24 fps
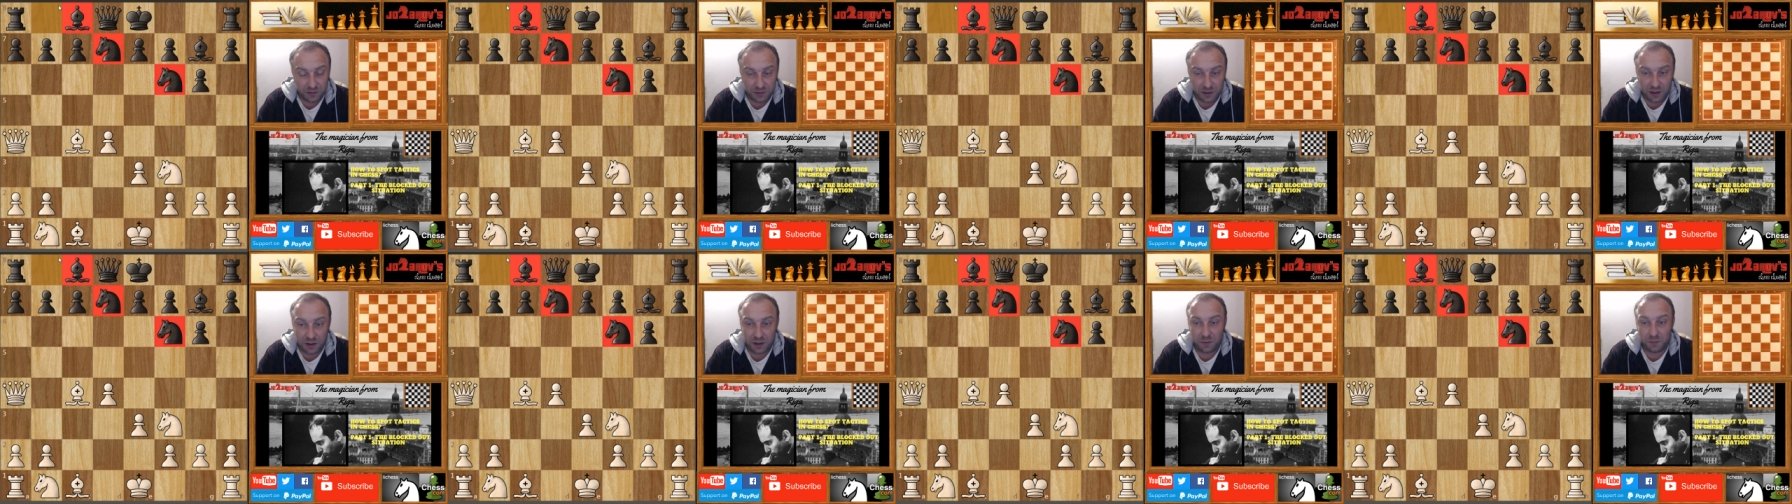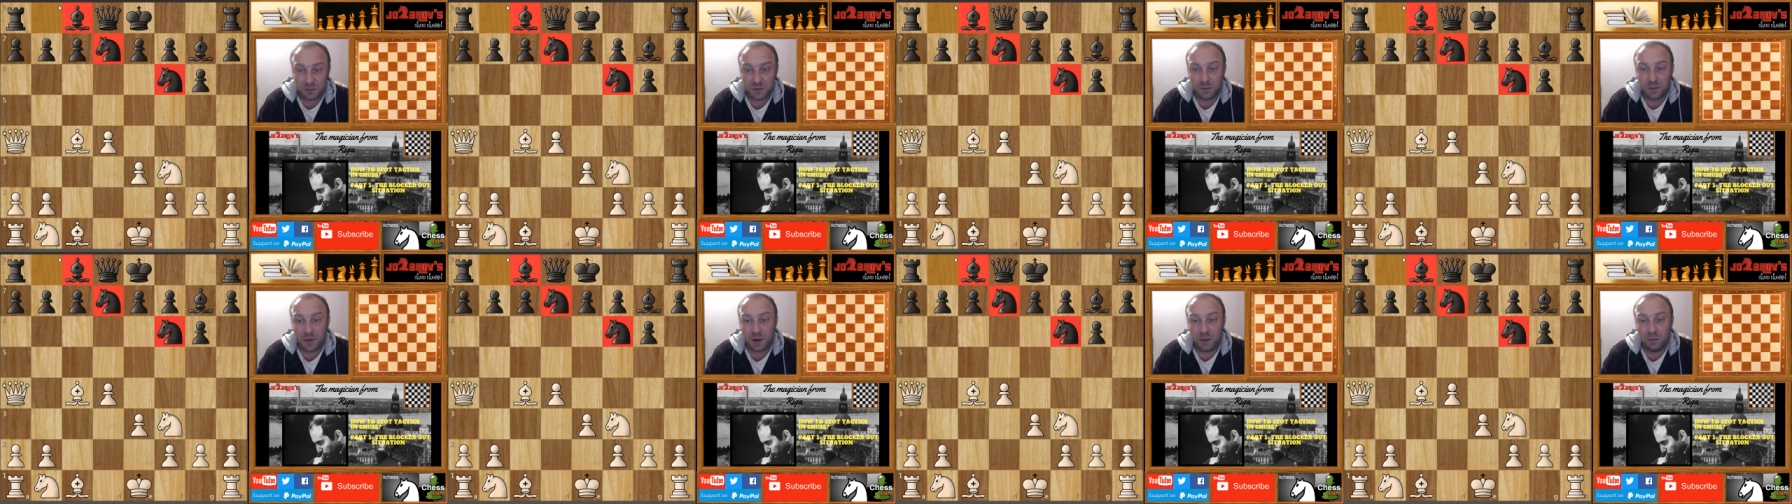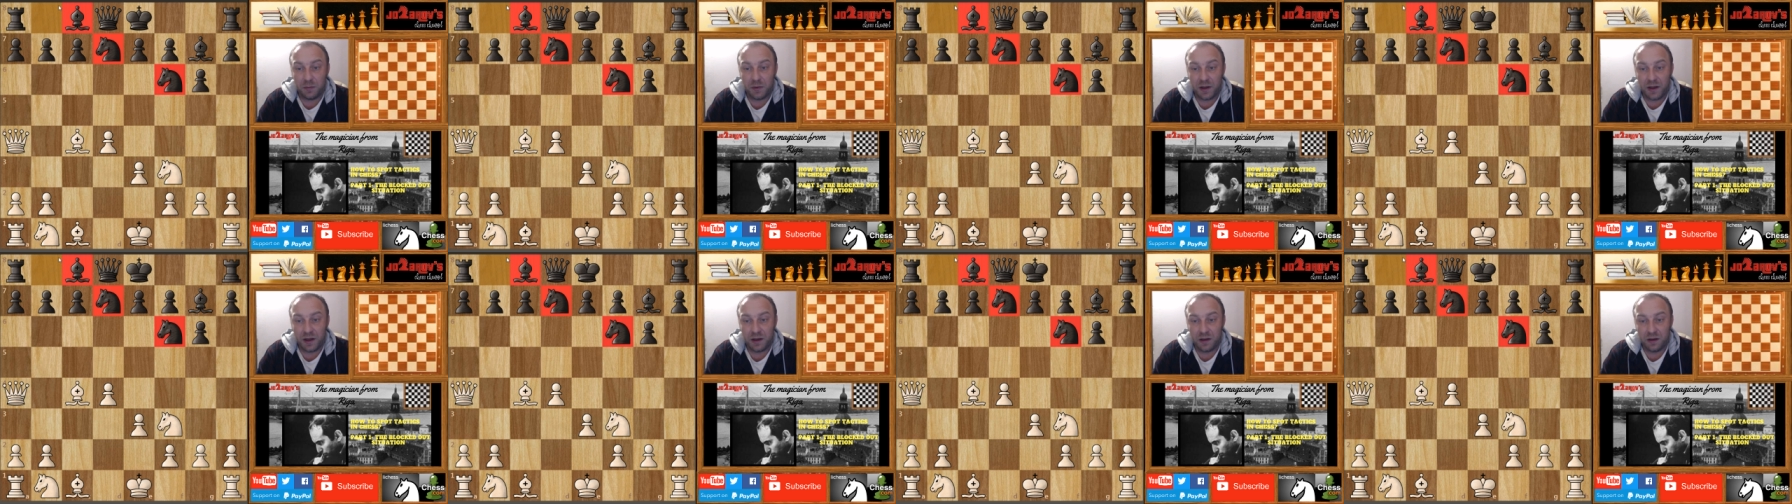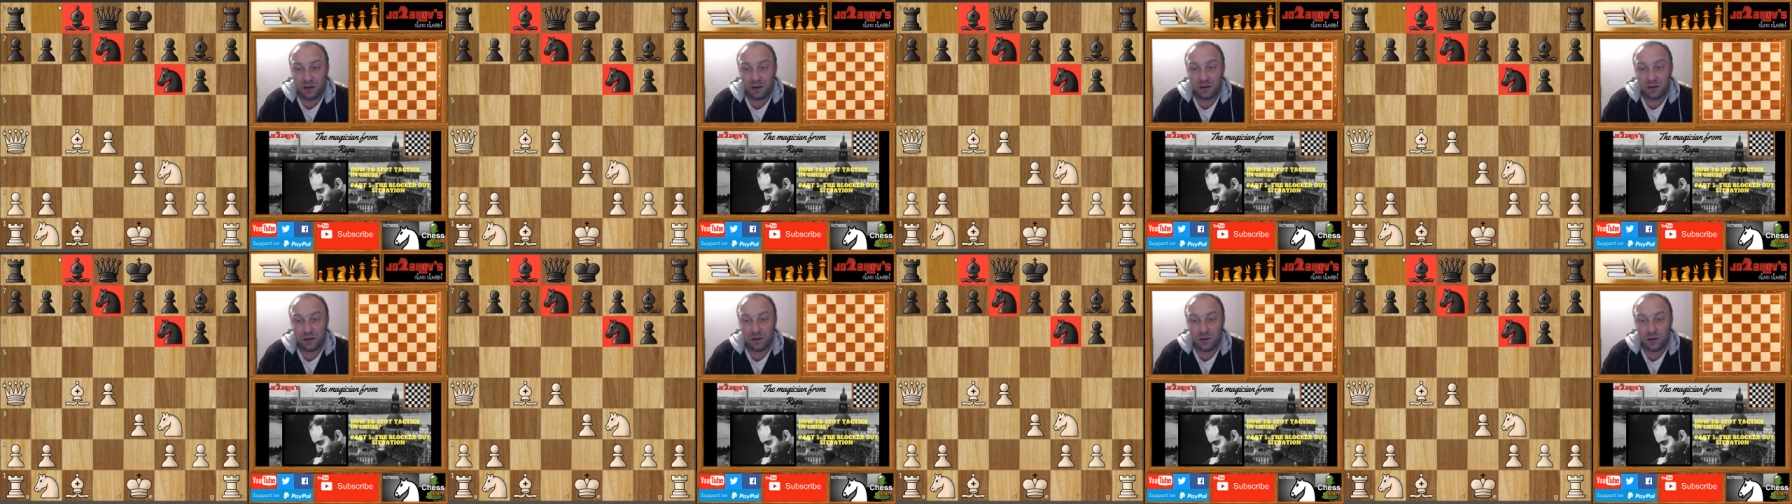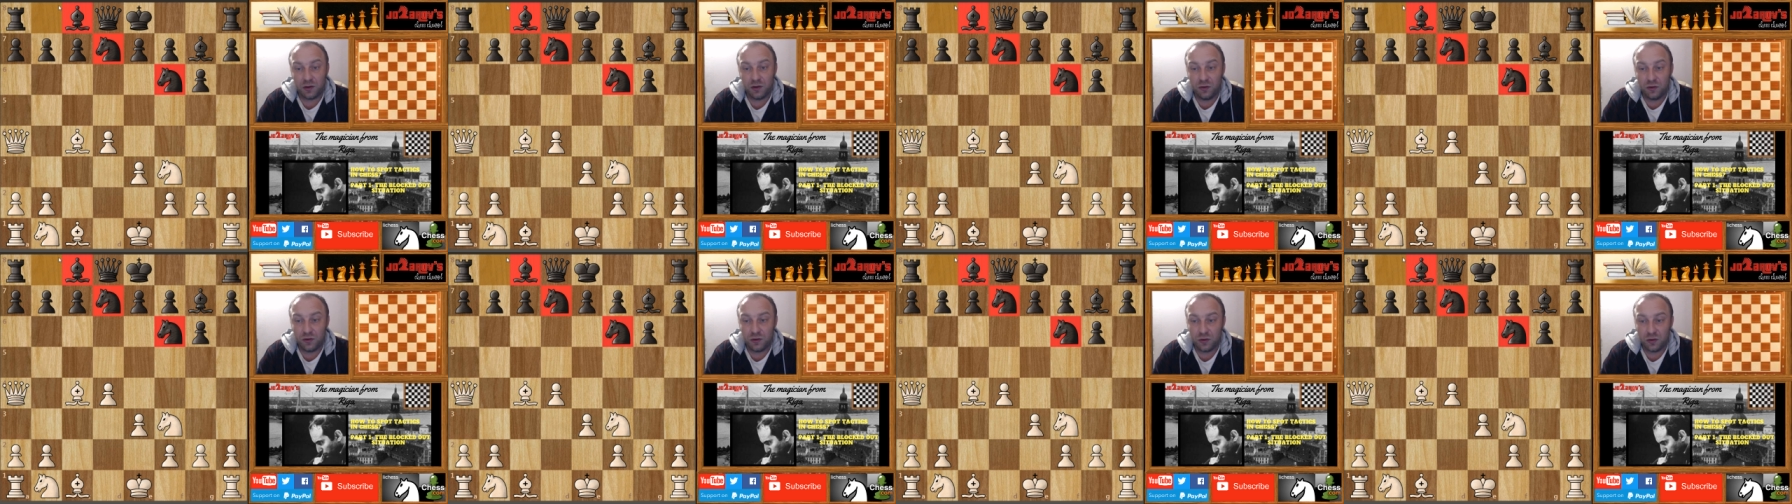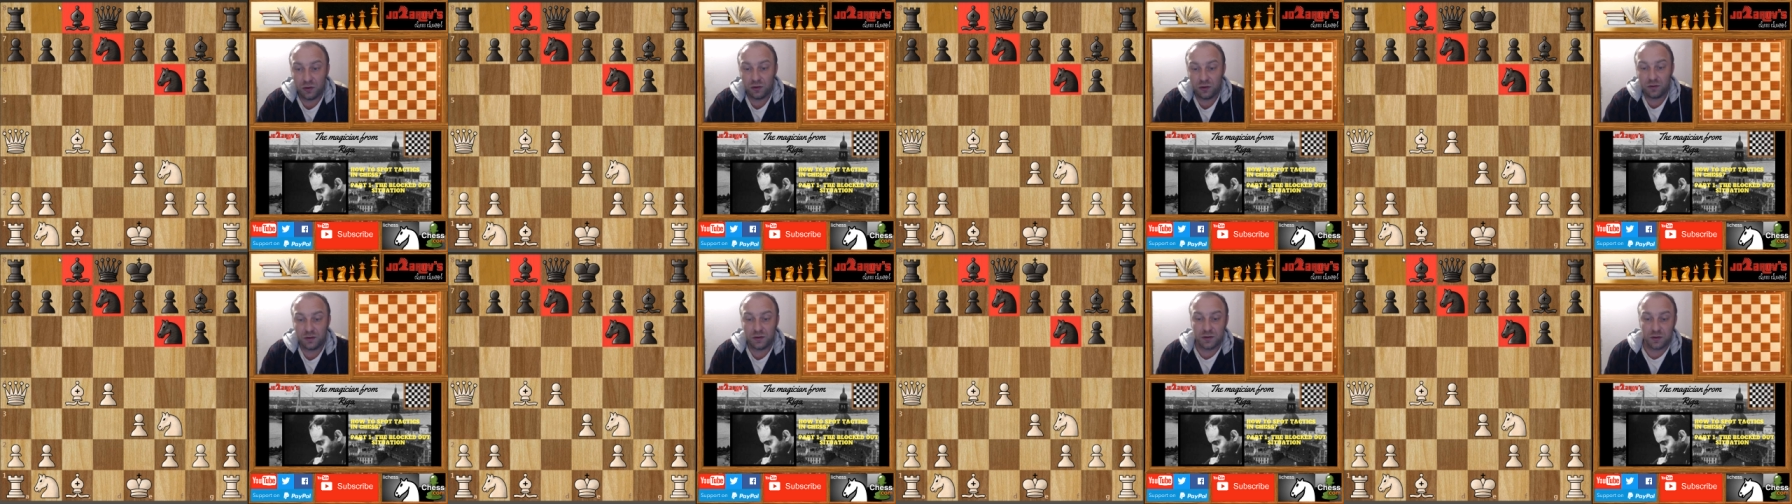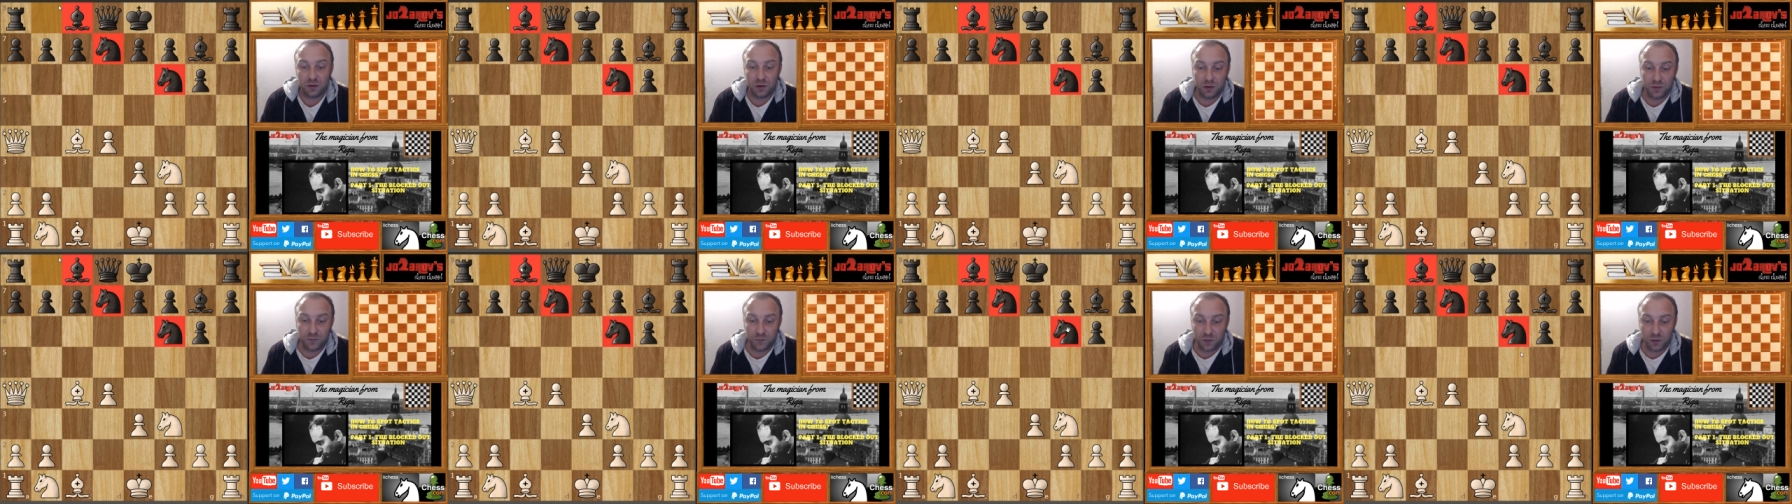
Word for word: setups by black, uh, you should search